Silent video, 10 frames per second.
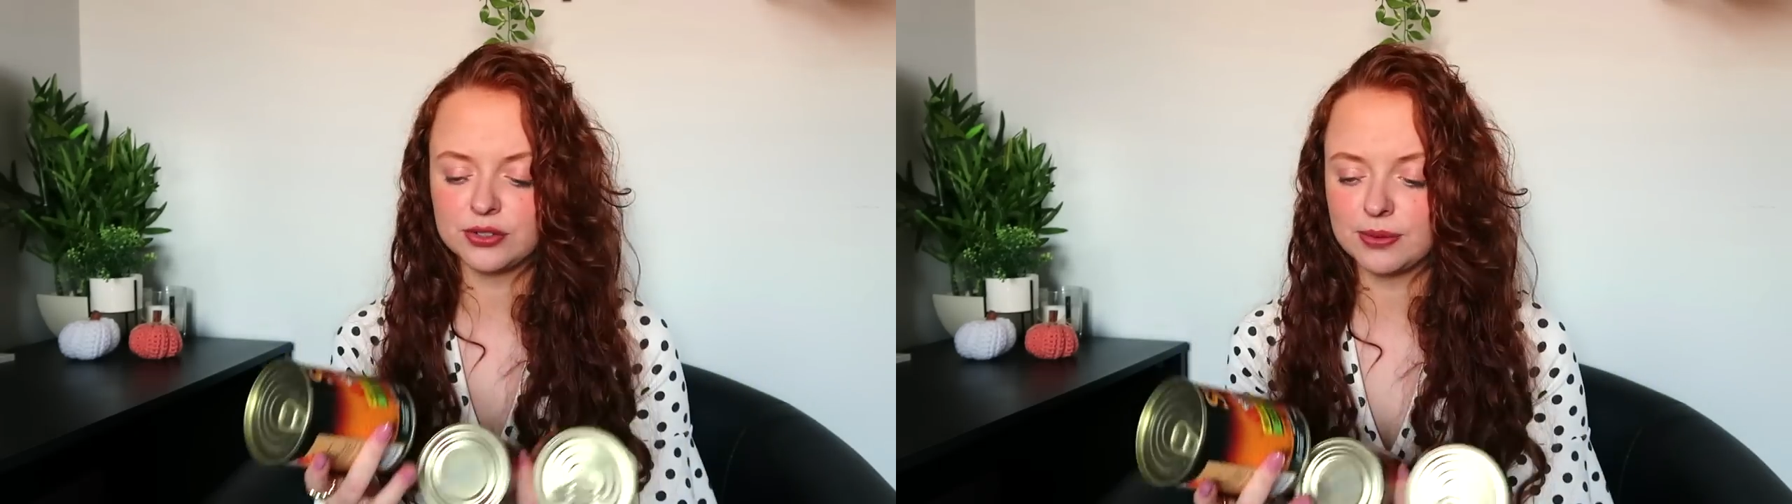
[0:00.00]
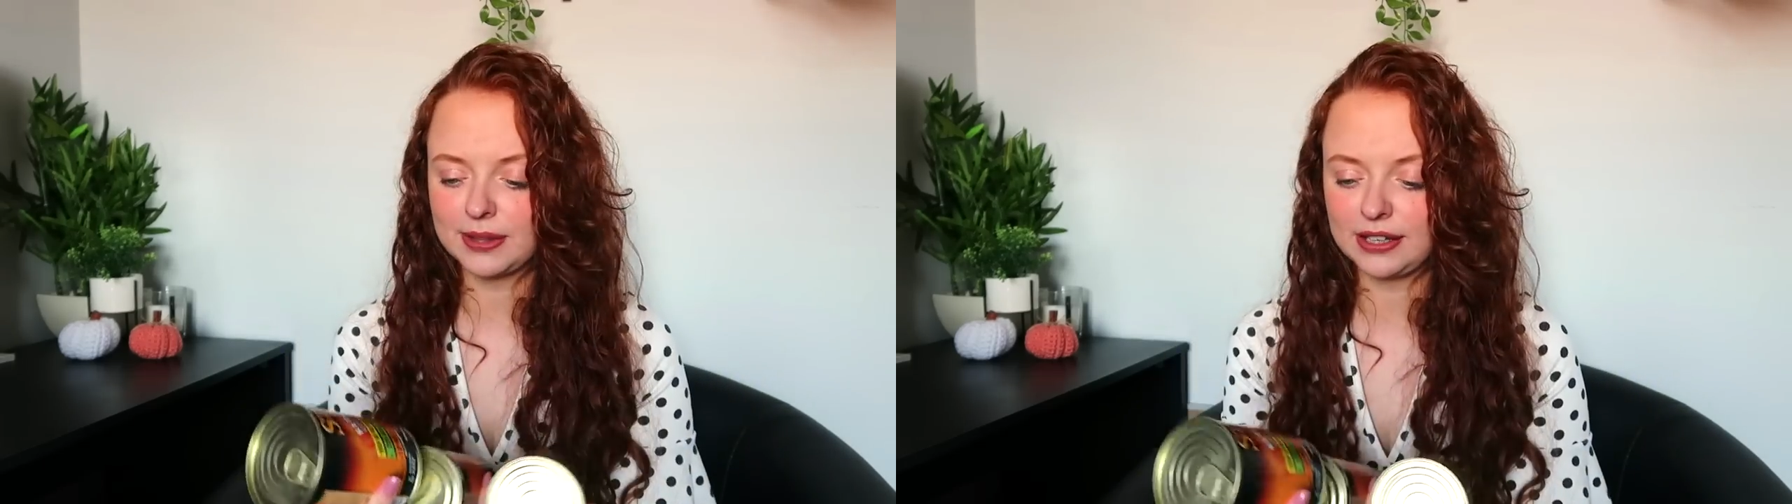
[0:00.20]
or
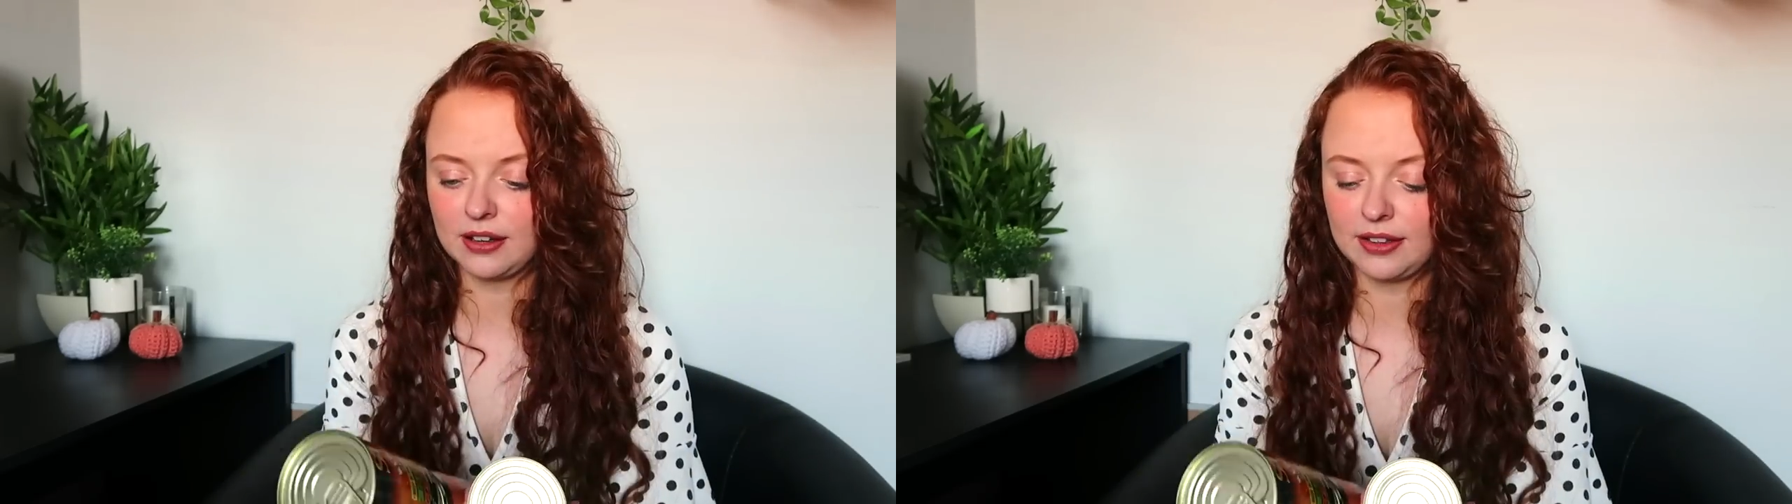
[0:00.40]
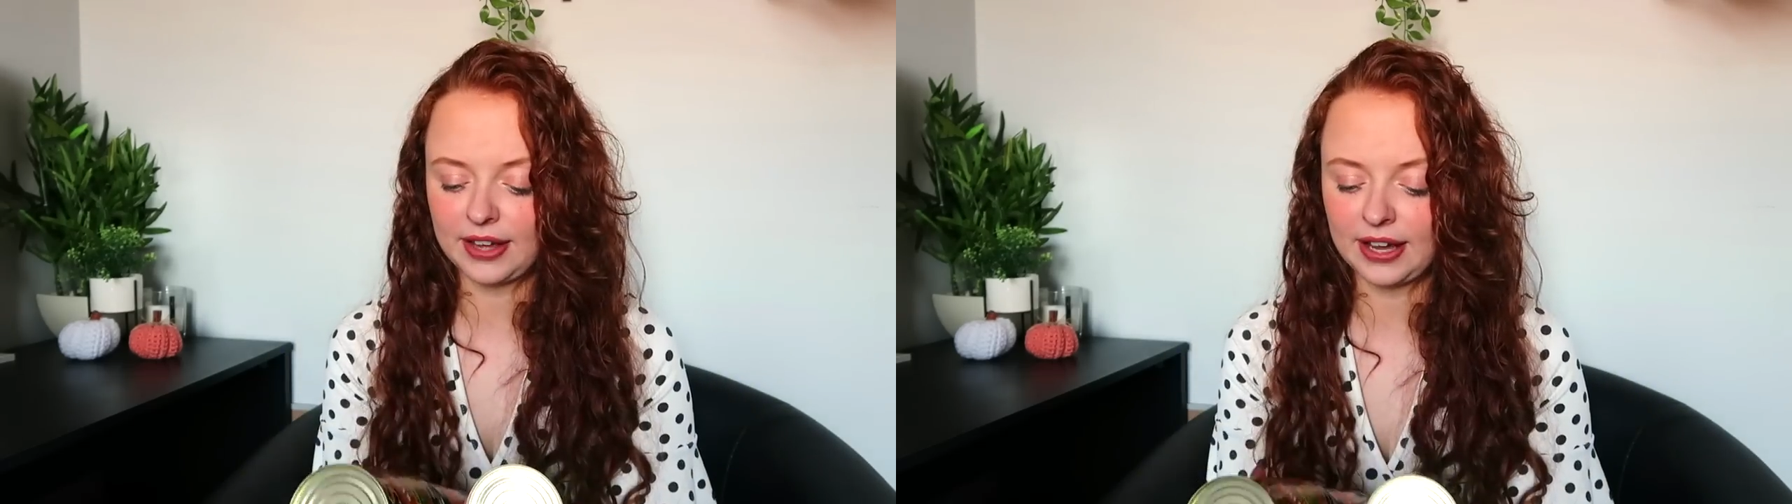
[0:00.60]
something
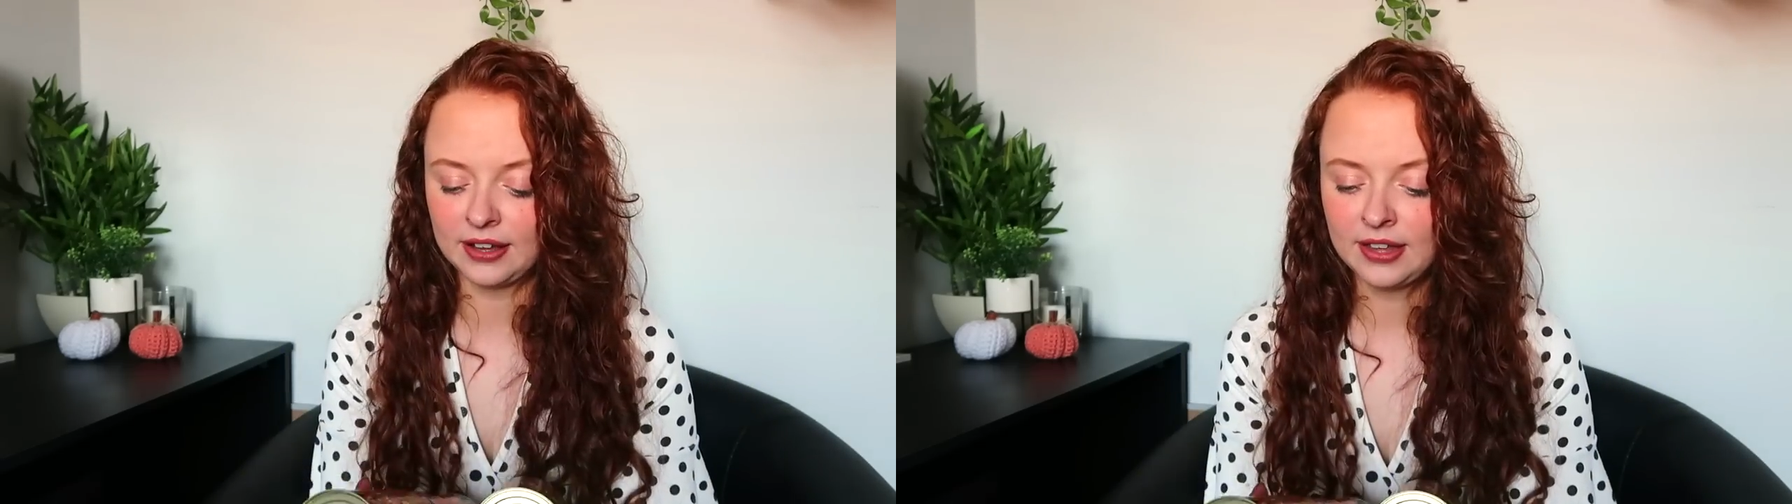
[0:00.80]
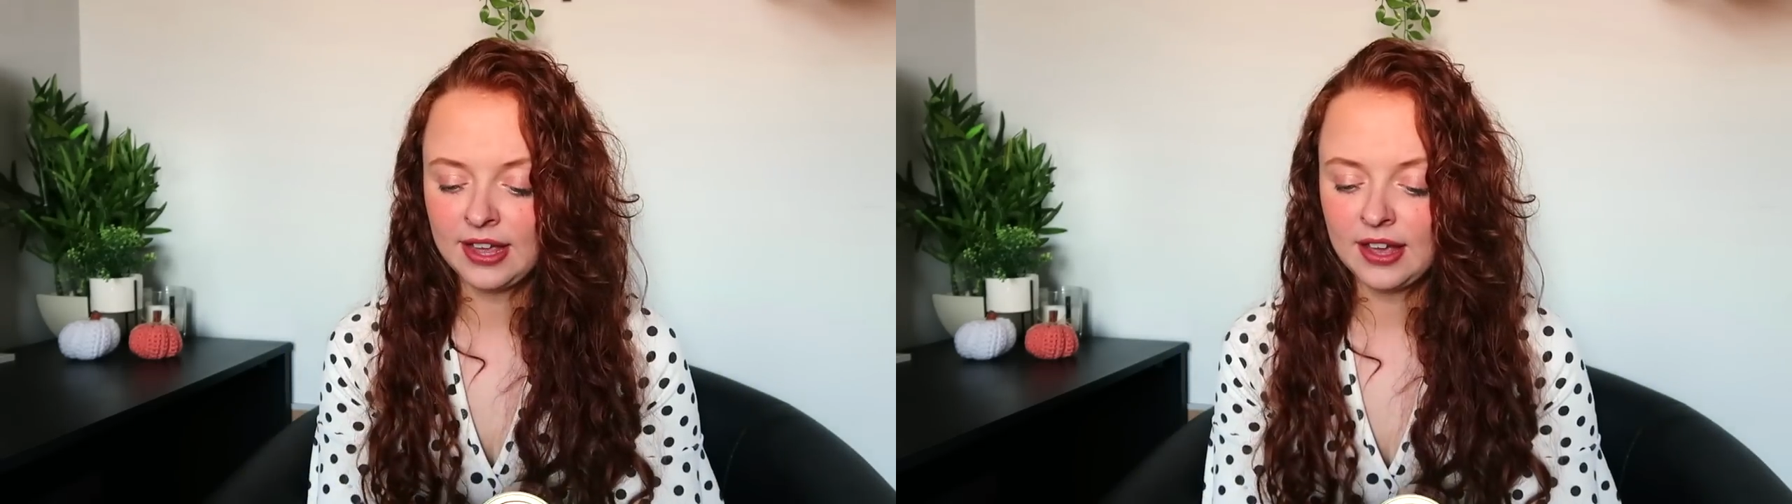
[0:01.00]
like that.